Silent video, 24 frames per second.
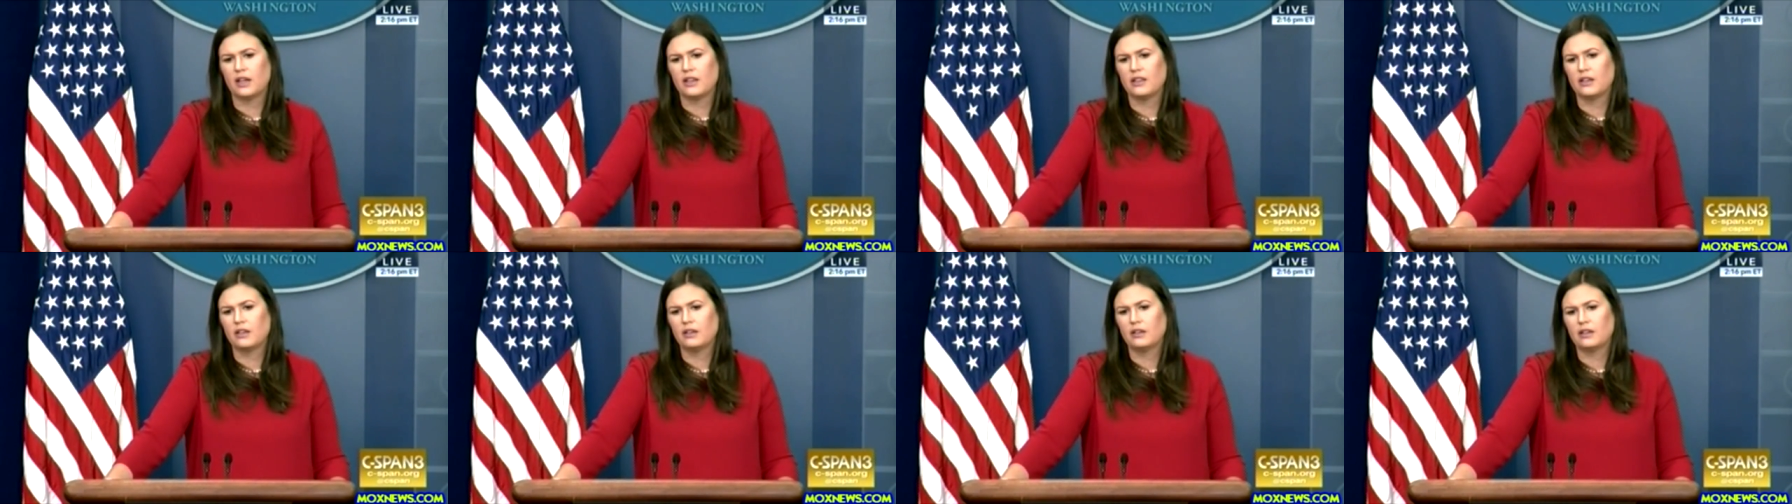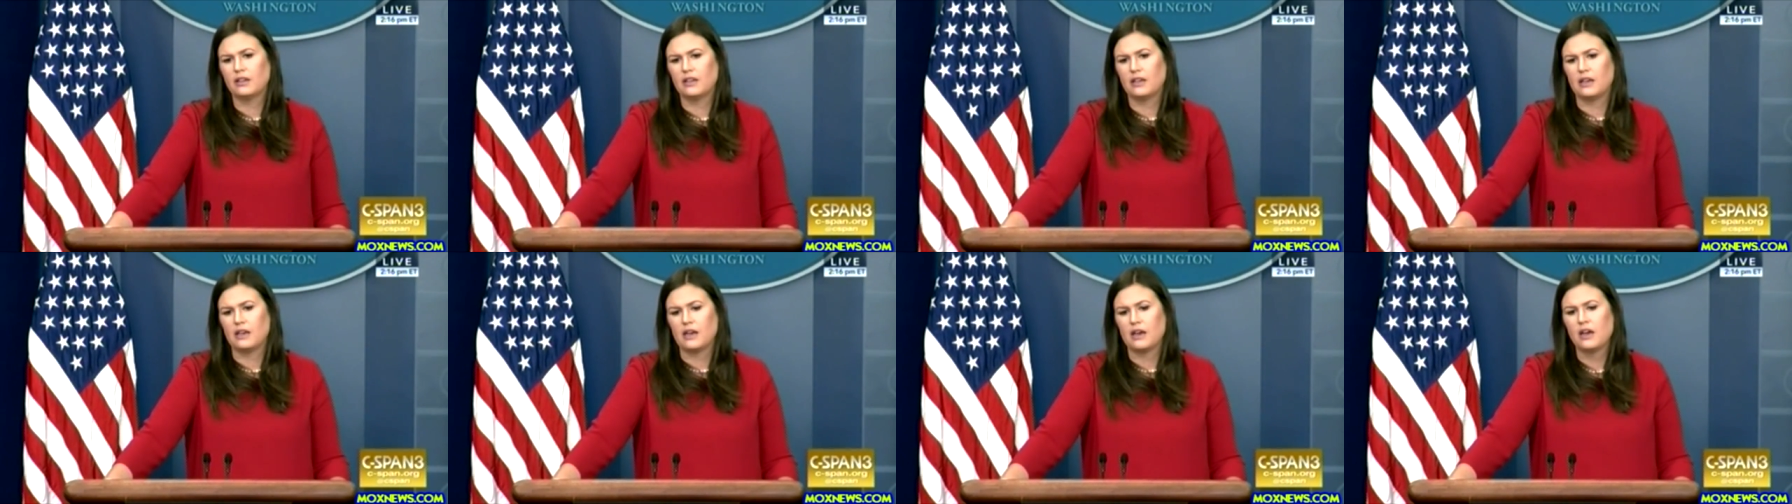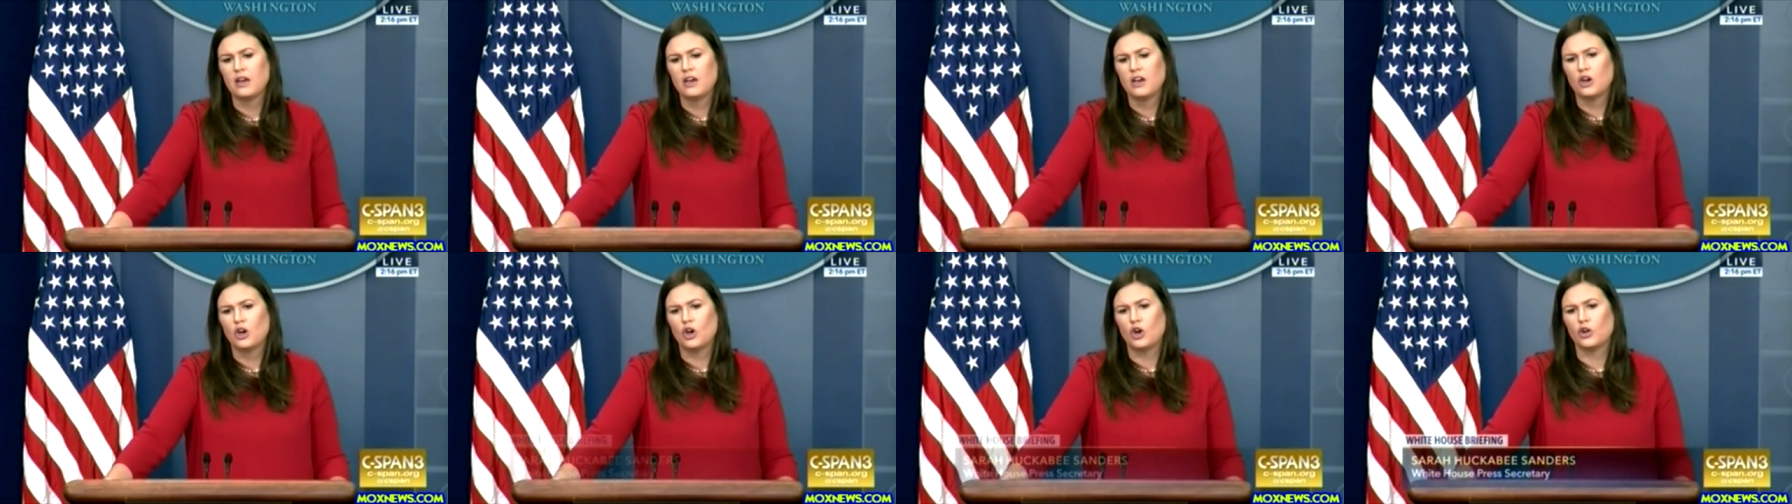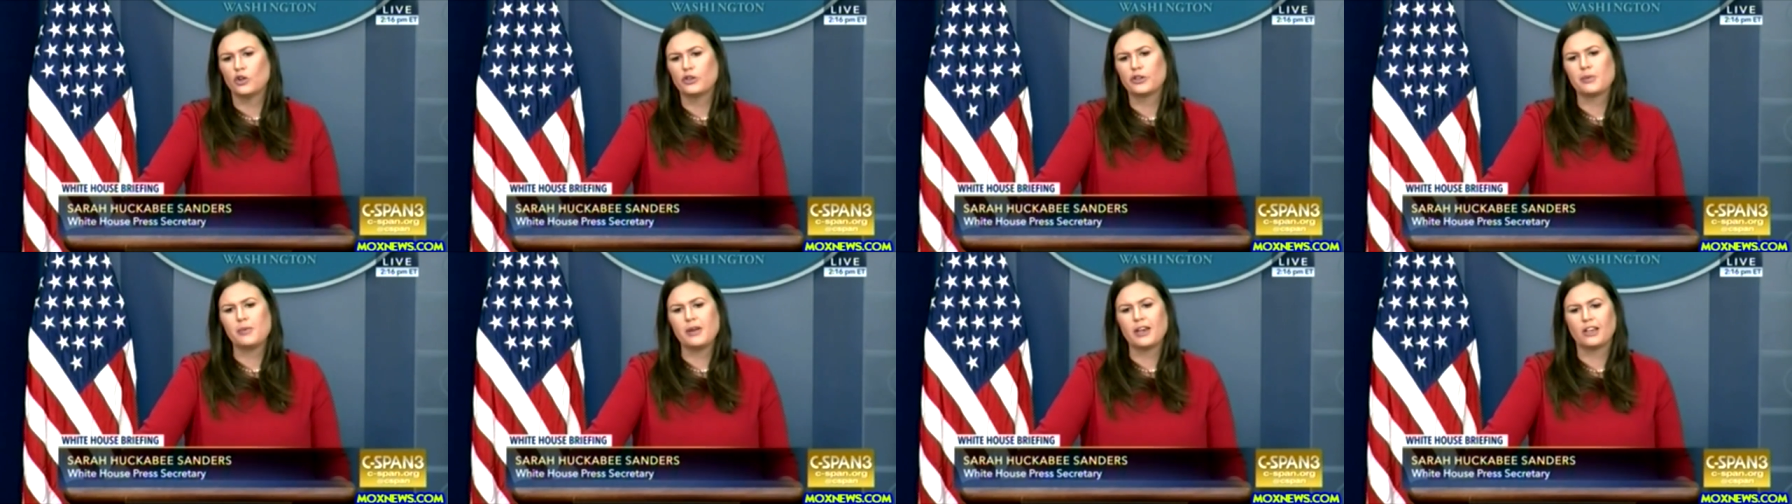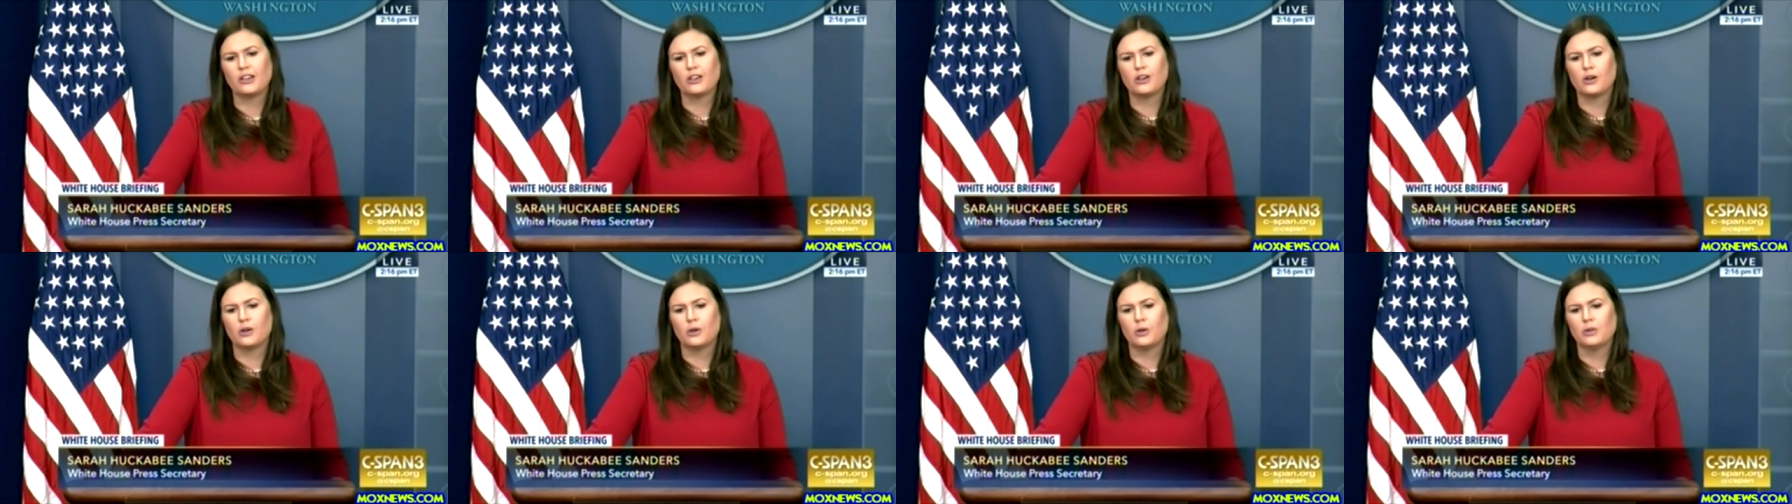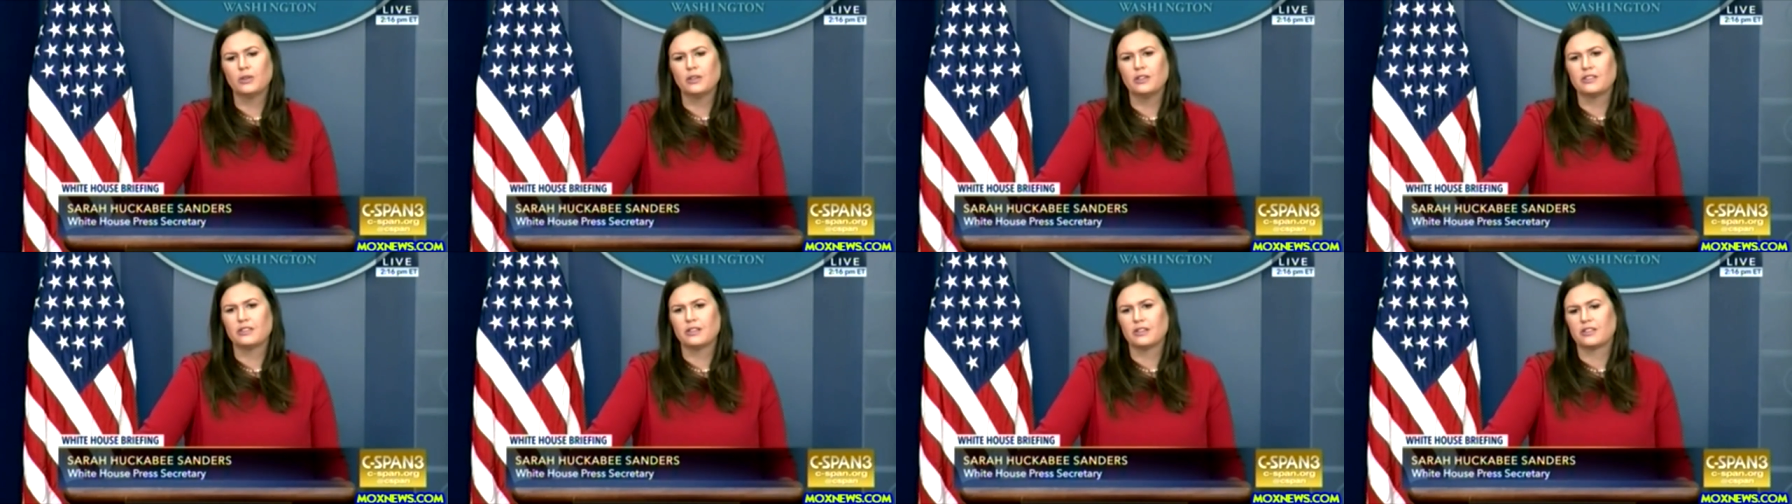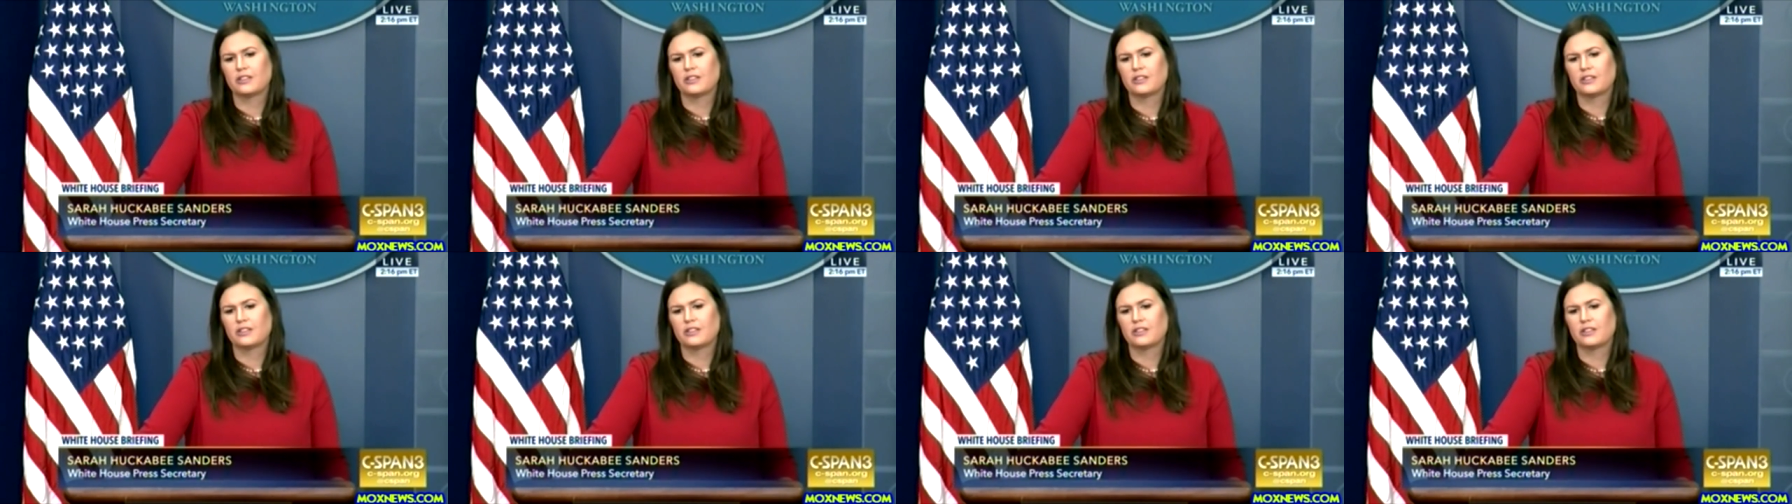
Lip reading: I think the ultimate goal is,